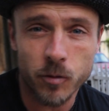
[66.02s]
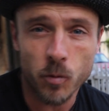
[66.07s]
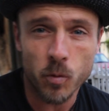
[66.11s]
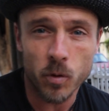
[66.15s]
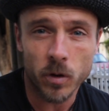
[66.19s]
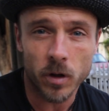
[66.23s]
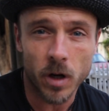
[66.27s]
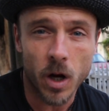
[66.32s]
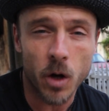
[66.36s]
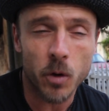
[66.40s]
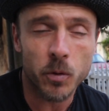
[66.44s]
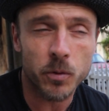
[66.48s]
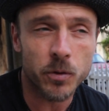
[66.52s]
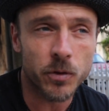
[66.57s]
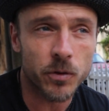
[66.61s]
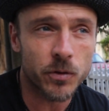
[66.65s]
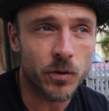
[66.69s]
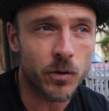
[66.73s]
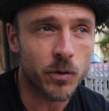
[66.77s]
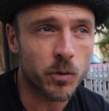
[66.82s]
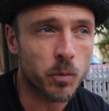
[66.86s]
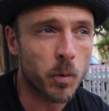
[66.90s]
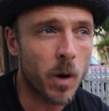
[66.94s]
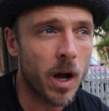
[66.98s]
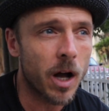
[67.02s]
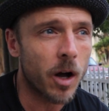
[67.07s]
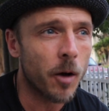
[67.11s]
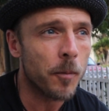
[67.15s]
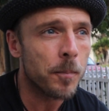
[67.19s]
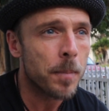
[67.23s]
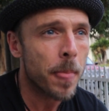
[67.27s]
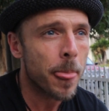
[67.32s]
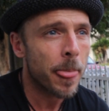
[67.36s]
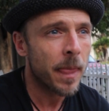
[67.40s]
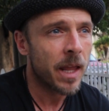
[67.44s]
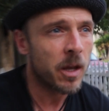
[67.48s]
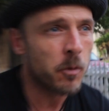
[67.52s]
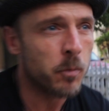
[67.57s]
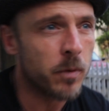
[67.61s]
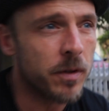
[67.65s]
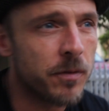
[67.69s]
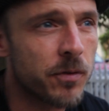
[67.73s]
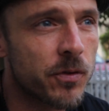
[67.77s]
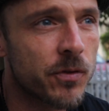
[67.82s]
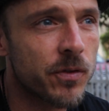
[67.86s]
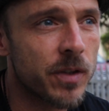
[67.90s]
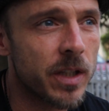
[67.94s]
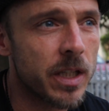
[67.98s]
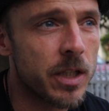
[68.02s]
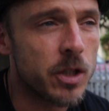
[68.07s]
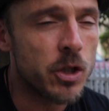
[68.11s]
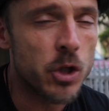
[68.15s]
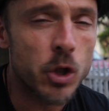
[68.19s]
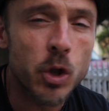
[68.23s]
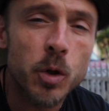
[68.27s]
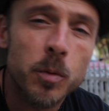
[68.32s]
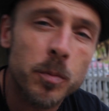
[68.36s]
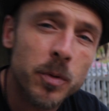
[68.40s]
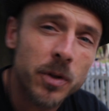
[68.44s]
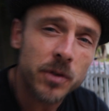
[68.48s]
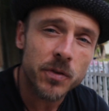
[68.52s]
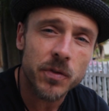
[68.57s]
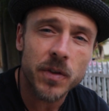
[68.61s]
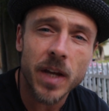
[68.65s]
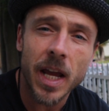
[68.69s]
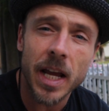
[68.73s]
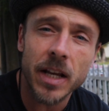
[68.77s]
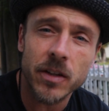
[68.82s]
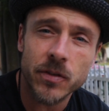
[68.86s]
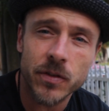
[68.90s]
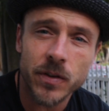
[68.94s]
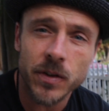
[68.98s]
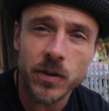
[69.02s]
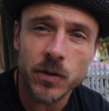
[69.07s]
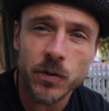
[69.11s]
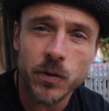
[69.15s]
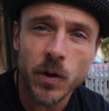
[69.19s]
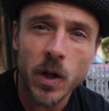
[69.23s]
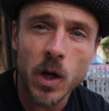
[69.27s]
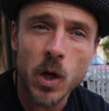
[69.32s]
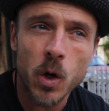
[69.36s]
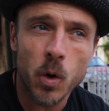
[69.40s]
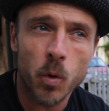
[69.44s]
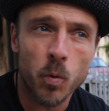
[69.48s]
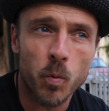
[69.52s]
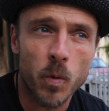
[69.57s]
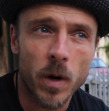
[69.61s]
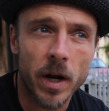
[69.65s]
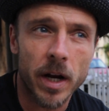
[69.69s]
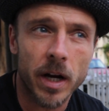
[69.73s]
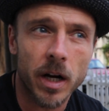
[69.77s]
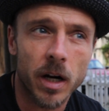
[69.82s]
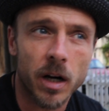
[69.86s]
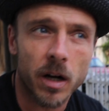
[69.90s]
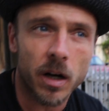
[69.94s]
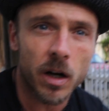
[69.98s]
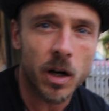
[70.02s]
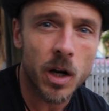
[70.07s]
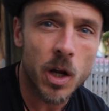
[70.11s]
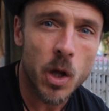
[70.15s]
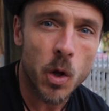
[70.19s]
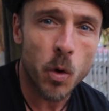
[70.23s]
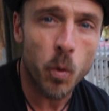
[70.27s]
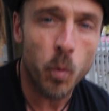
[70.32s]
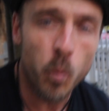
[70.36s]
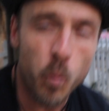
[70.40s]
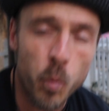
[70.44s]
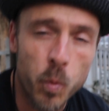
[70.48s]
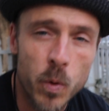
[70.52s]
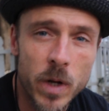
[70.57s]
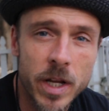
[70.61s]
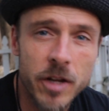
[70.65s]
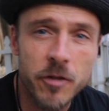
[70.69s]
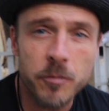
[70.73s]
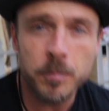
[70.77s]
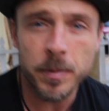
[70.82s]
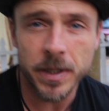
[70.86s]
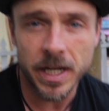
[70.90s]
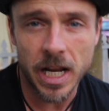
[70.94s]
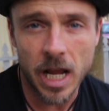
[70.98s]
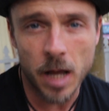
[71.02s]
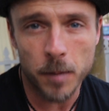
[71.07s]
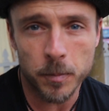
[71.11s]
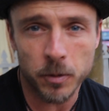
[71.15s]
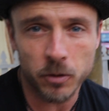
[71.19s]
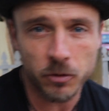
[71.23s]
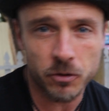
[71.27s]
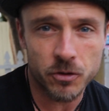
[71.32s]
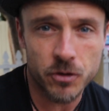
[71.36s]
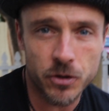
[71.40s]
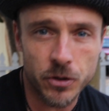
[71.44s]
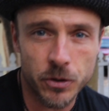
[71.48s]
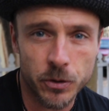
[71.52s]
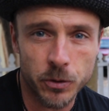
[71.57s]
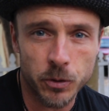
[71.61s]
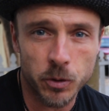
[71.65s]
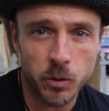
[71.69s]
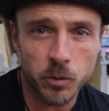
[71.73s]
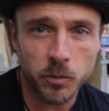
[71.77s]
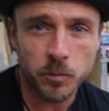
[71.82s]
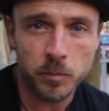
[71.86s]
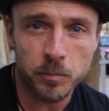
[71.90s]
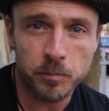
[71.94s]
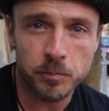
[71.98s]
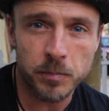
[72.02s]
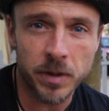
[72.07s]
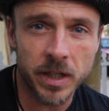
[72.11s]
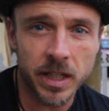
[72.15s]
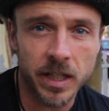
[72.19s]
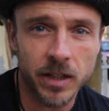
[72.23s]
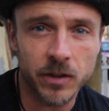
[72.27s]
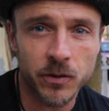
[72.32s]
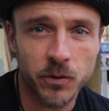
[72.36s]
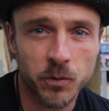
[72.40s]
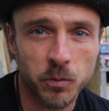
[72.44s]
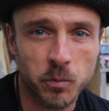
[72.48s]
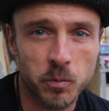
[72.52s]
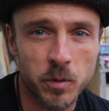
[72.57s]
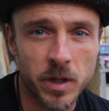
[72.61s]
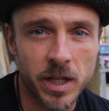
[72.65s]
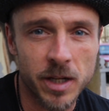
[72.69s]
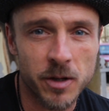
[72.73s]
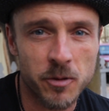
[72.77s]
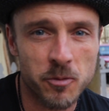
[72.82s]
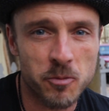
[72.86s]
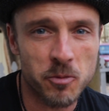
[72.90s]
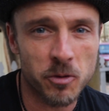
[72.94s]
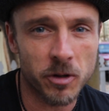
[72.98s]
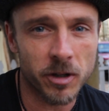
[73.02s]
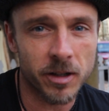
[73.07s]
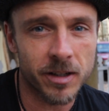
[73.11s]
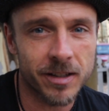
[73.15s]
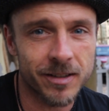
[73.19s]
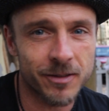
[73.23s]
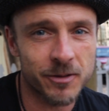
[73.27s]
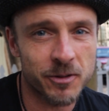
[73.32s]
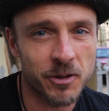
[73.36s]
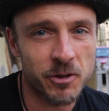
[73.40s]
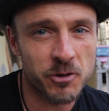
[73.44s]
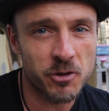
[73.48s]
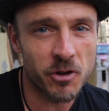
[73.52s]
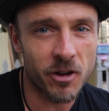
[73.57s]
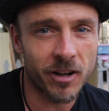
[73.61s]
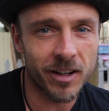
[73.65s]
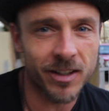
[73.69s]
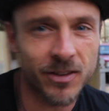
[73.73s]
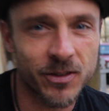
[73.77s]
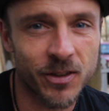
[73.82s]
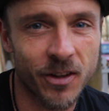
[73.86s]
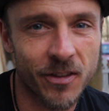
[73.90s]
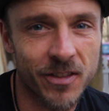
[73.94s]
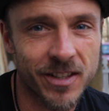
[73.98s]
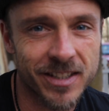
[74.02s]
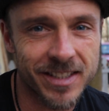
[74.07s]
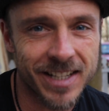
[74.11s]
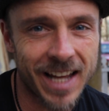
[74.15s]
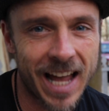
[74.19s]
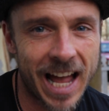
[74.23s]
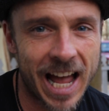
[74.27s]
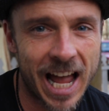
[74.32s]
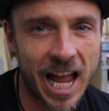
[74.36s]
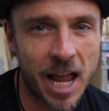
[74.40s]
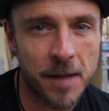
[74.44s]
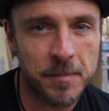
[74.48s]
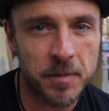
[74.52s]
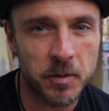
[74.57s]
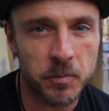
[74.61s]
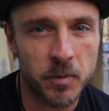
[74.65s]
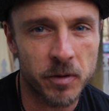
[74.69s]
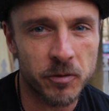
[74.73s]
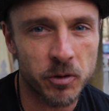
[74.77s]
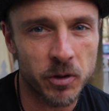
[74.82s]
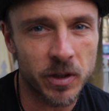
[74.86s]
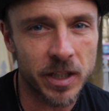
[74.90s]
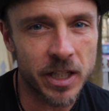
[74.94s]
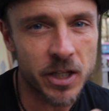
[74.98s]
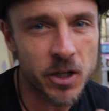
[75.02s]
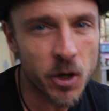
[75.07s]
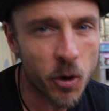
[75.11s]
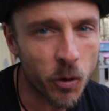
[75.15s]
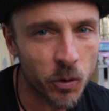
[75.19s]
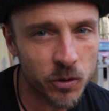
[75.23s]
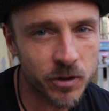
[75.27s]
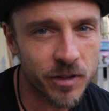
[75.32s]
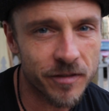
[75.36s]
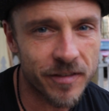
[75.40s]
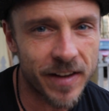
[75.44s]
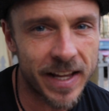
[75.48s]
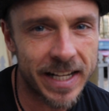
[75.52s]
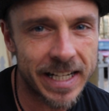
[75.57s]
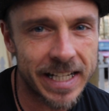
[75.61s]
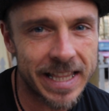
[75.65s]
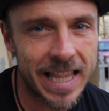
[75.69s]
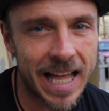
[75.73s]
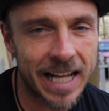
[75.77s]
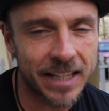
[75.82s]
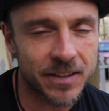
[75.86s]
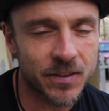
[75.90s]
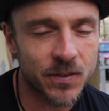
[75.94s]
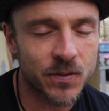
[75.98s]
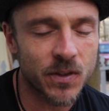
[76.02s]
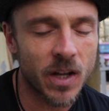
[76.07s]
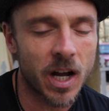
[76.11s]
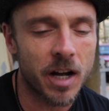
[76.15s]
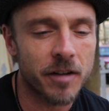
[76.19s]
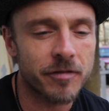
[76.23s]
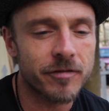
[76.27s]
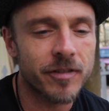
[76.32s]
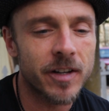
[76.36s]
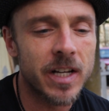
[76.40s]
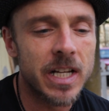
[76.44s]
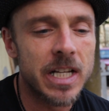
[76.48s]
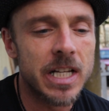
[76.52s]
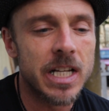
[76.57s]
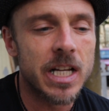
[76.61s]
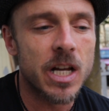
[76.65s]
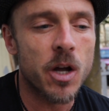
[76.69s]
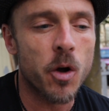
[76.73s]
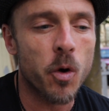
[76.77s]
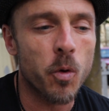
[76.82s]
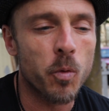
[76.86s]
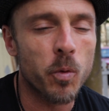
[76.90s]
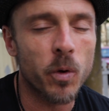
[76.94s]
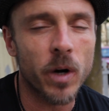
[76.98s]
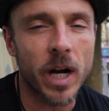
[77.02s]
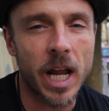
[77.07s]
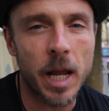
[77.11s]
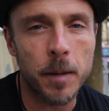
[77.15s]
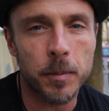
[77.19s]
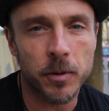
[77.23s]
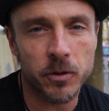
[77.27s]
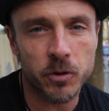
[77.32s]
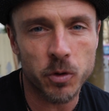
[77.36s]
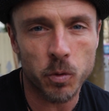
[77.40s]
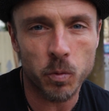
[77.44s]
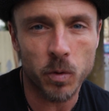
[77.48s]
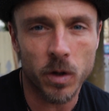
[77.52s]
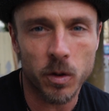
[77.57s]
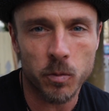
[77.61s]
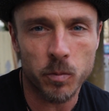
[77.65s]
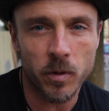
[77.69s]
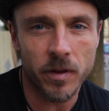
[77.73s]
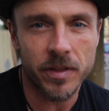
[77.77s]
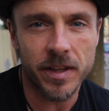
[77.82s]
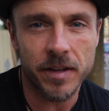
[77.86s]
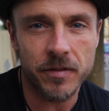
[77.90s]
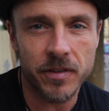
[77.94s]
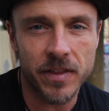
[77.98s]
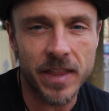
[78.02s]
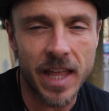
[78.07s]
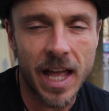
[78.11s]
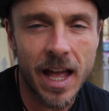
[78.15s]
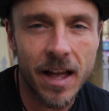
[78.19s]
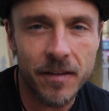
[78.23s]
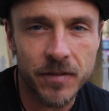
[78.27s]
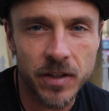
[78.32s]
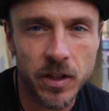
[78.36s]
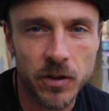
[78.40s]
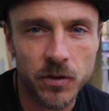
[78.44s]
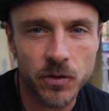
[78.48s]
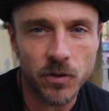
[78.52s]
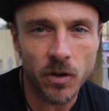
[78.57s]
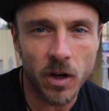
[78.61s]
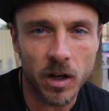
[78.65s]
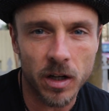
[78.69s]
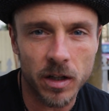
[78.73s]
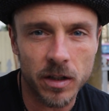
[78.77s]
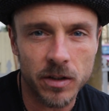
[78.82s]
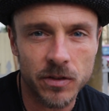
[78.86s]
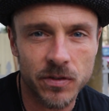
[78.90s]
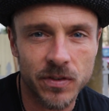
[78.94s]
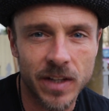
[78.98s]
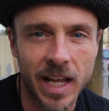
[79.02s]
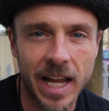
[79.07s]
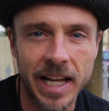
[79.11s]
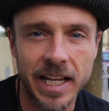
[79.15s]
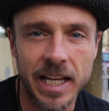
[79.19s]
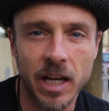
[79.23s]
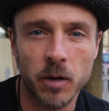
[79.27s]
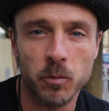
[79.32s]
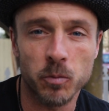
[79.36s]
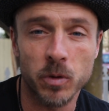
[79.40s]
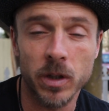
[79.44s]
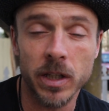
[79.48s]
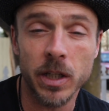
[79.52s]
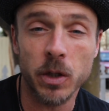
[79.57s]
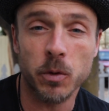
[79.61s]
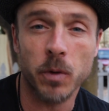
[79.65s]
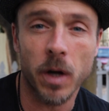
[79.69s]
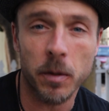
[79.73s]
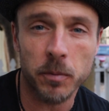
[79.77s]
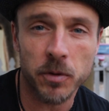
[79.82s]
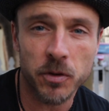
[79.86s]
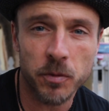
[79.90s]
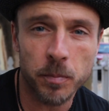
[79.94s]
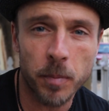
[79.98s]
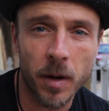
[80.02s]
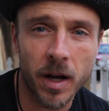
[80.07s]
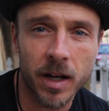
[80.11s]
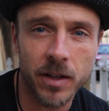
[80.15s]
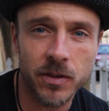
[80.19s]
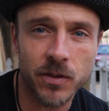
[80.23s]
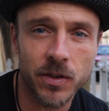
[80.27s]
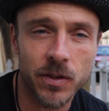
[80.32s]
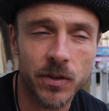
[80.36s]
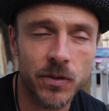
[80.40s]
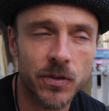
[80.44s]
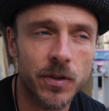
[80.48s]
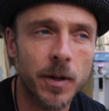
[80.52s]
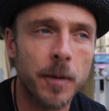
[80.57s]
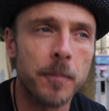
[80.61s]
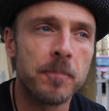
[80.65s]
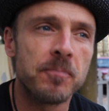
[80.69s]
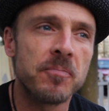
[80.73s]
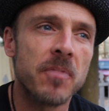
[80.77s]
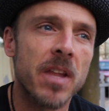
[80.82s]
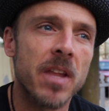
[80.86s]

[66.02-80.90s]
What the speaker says: for owners as well. We've seen numerous cases where we've been able to, because we work with dogs all the time and we've really cultivated that stuff, we're able to work with even the heaviest dogs and get really great responses.